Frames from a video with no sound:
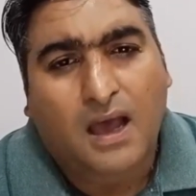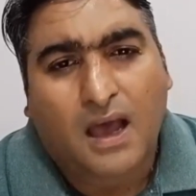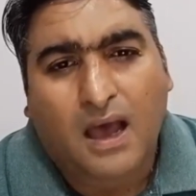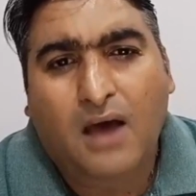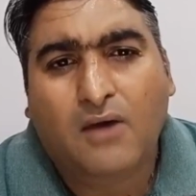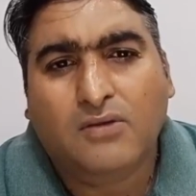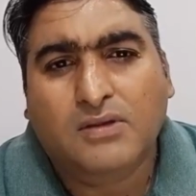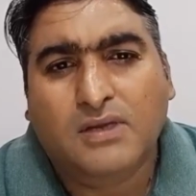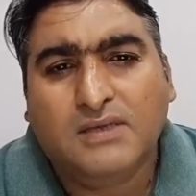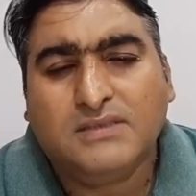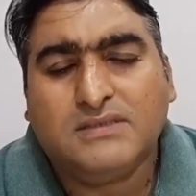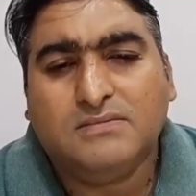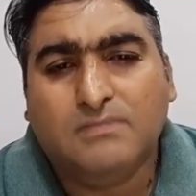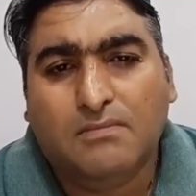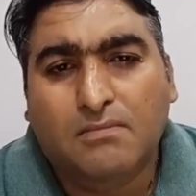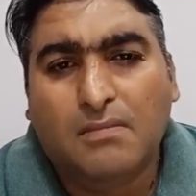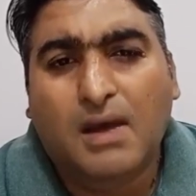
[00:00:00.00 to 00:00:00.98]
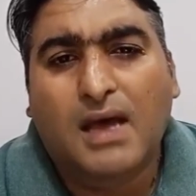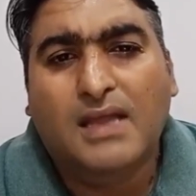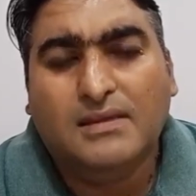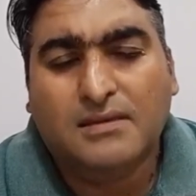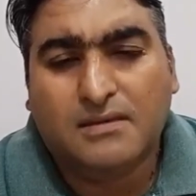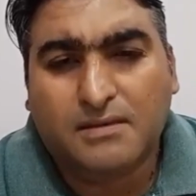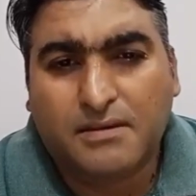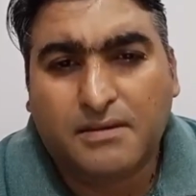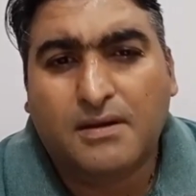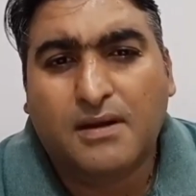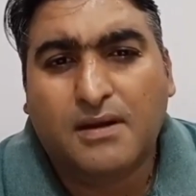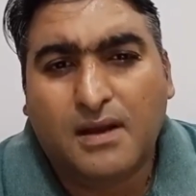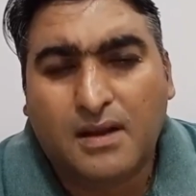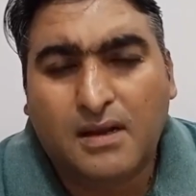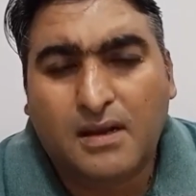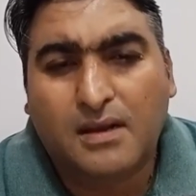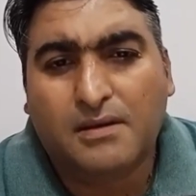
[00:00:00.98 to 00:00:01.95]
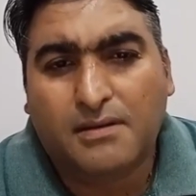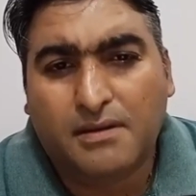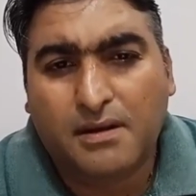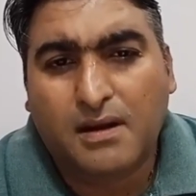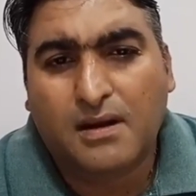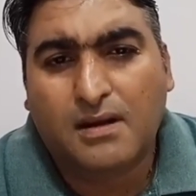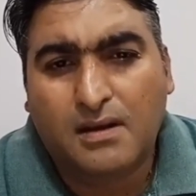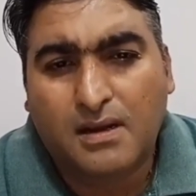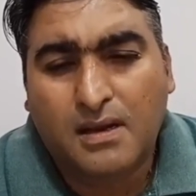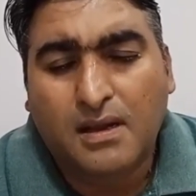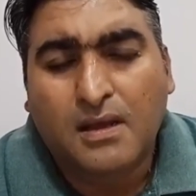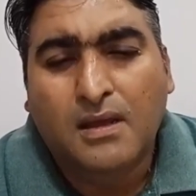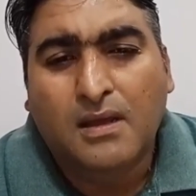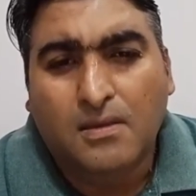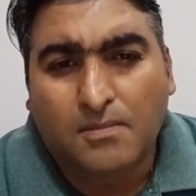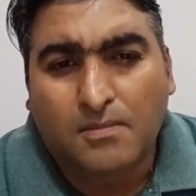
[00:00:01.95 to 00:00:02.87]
how this month really, really